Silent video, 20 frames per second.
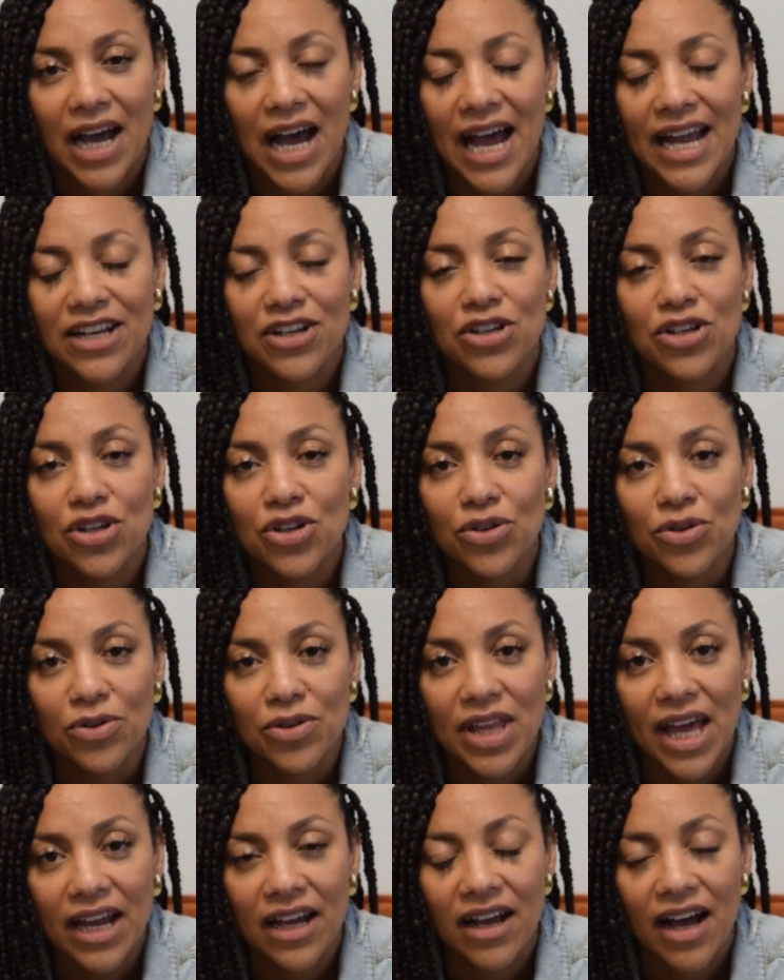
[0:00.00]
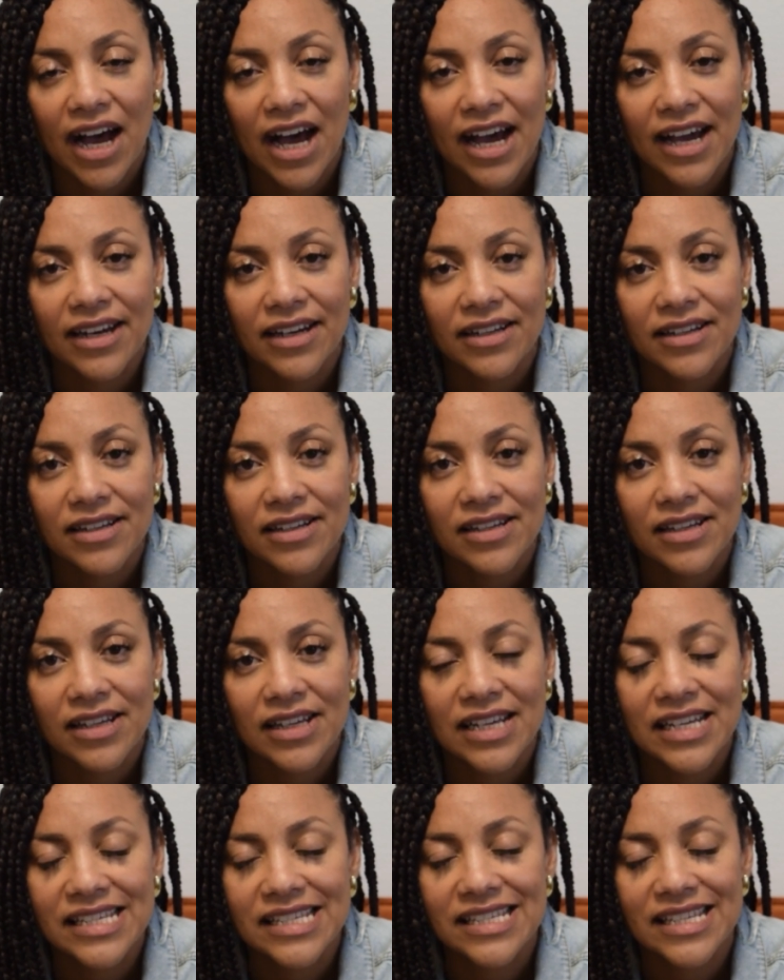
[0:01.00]
I knew that God,
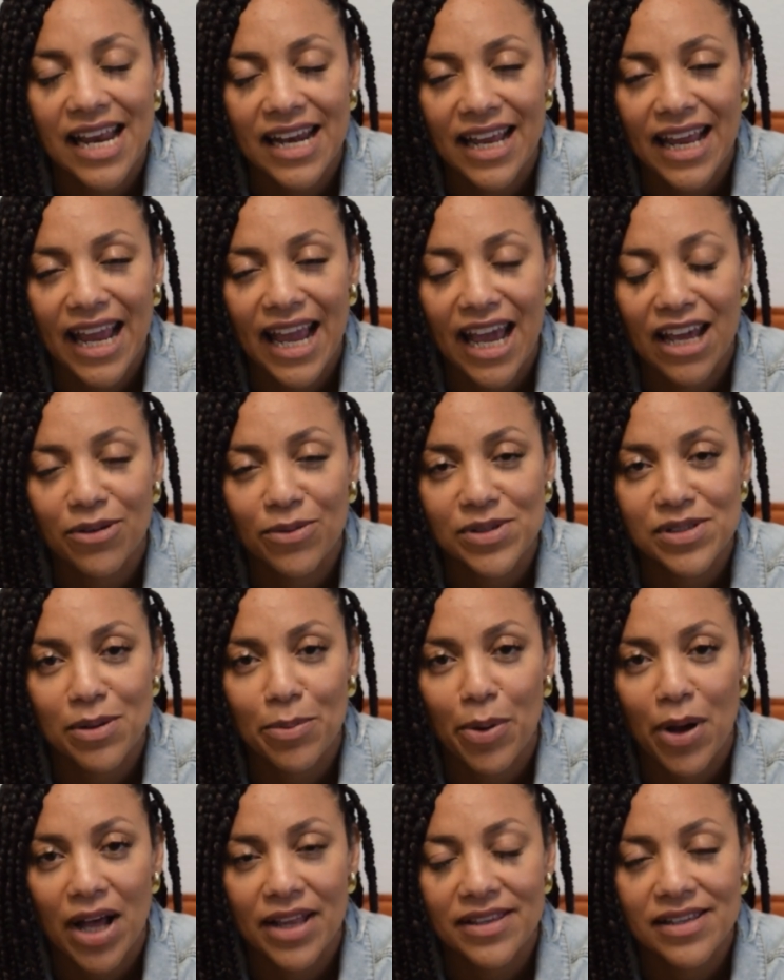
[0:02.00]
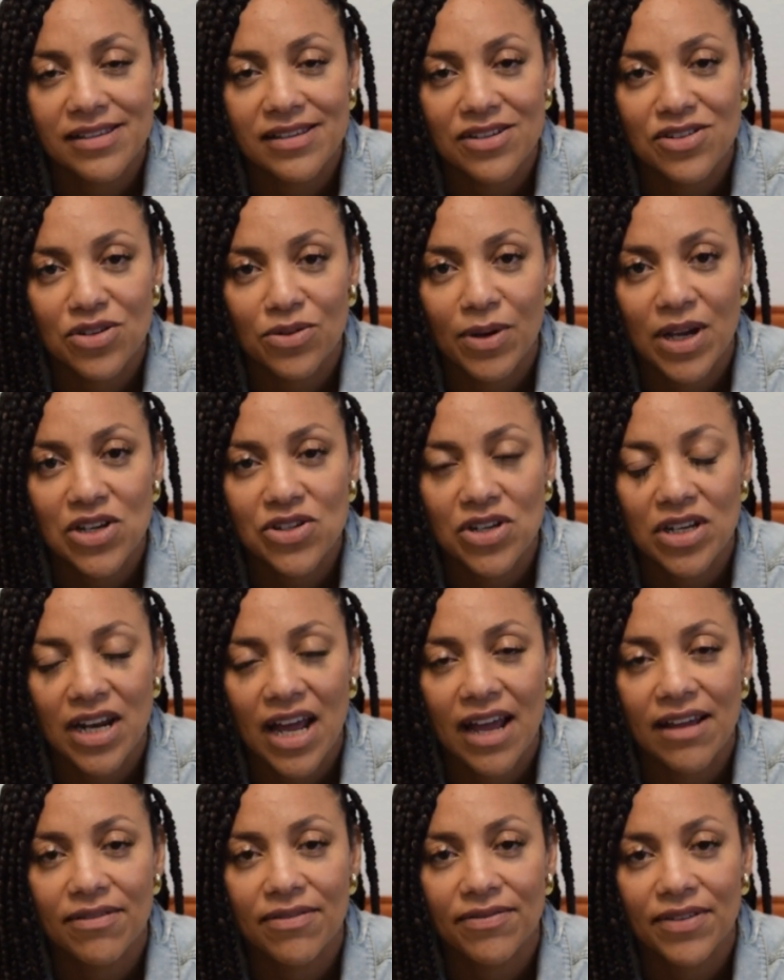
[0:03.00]
his steady hand was upon the situation.
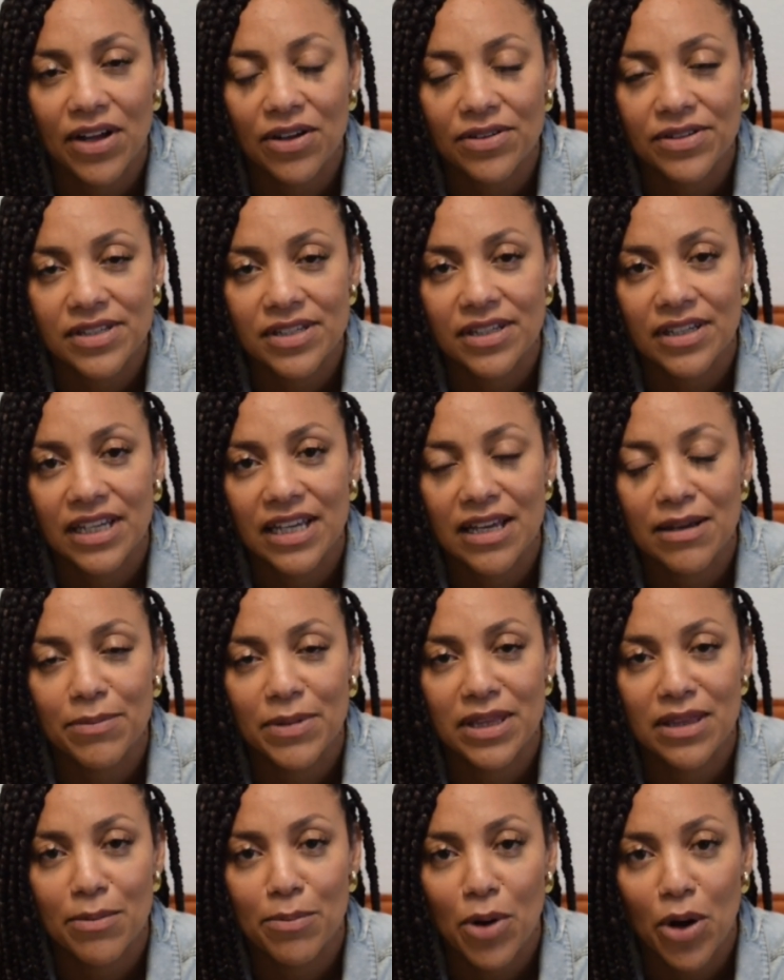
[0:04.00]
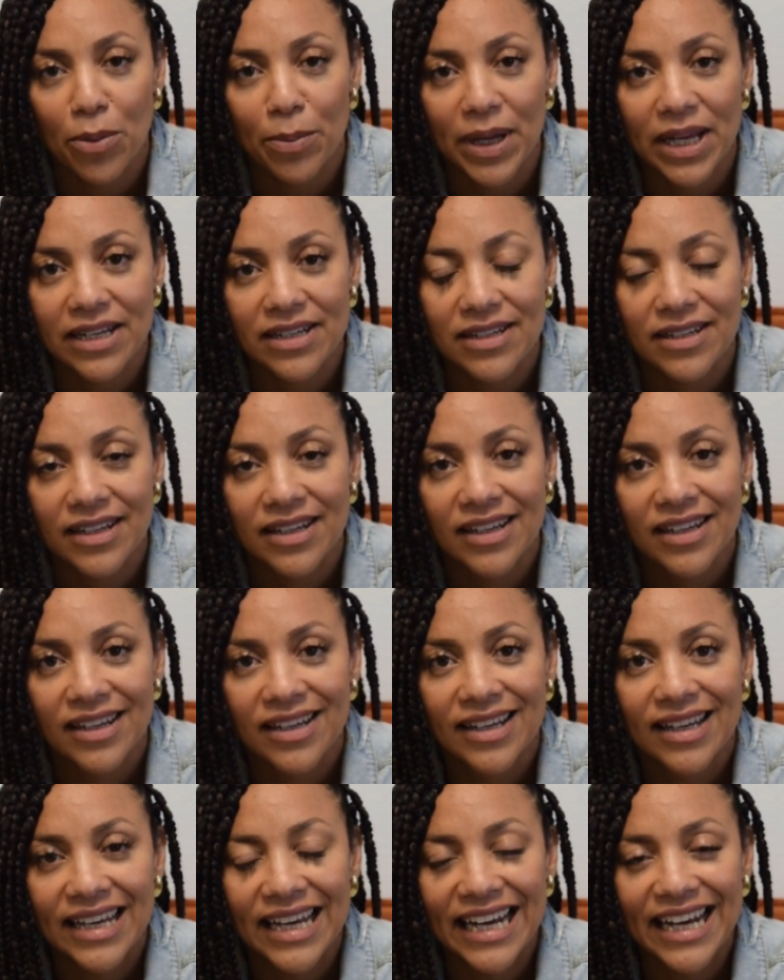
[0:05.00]
I felt him in the moment.
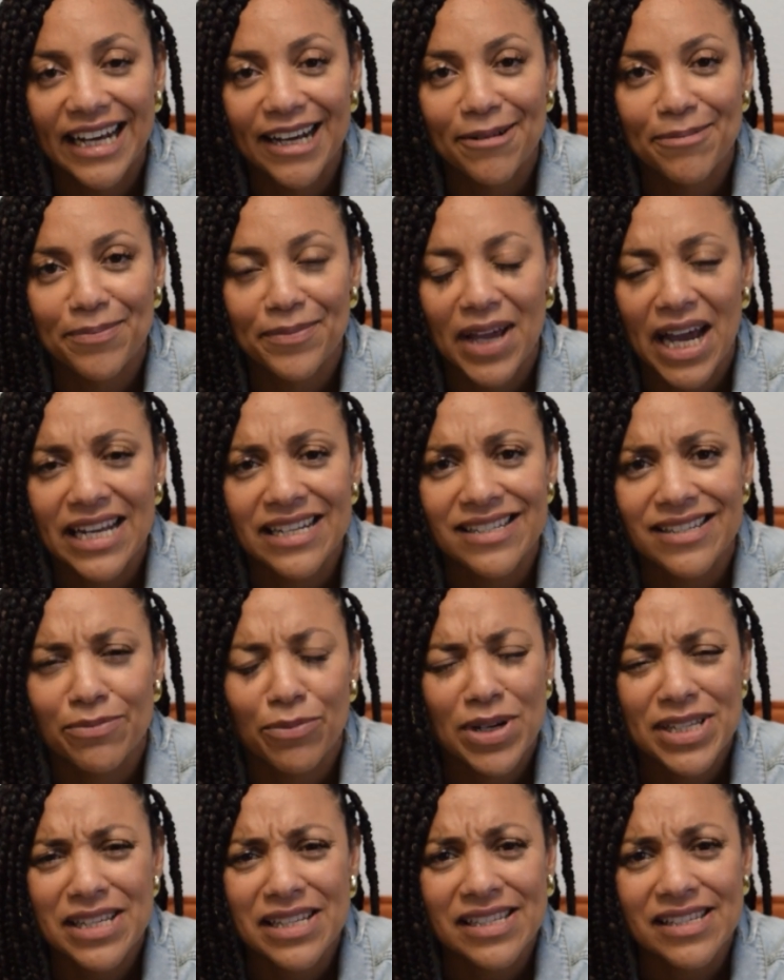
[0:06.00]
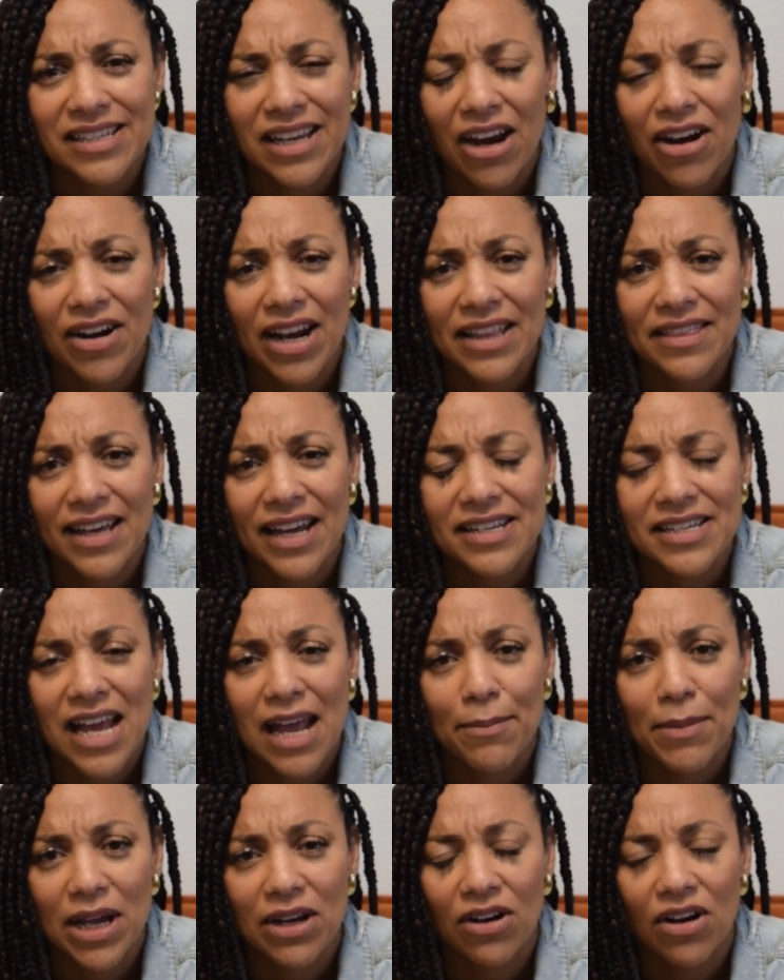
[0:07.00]
I wasn't scared at that
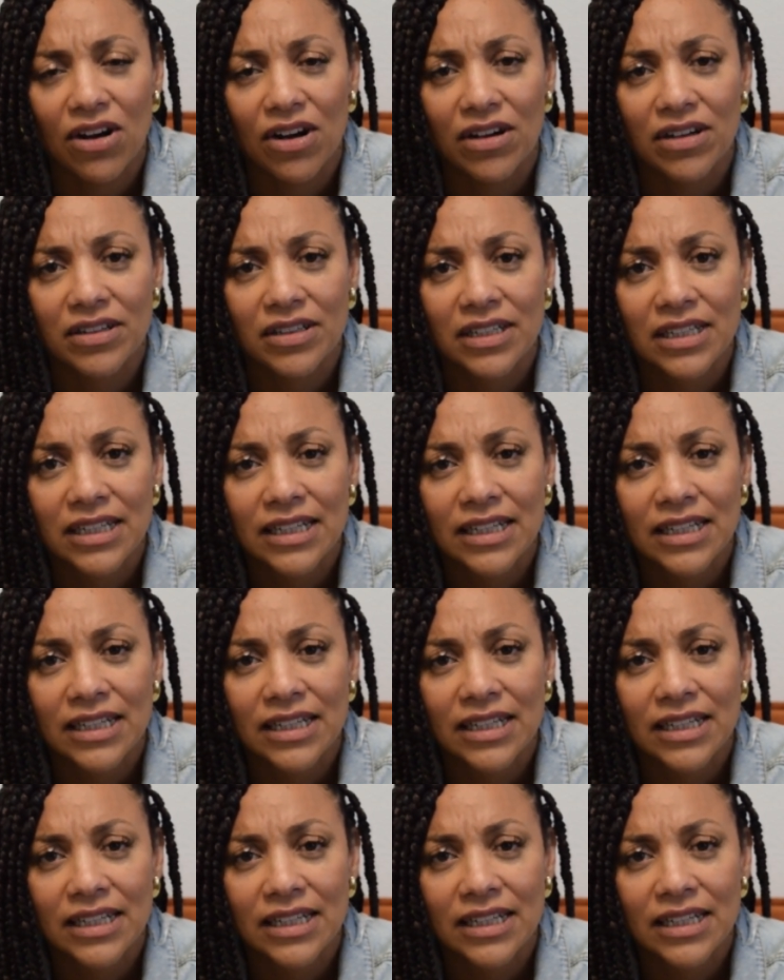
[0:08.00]
time at all.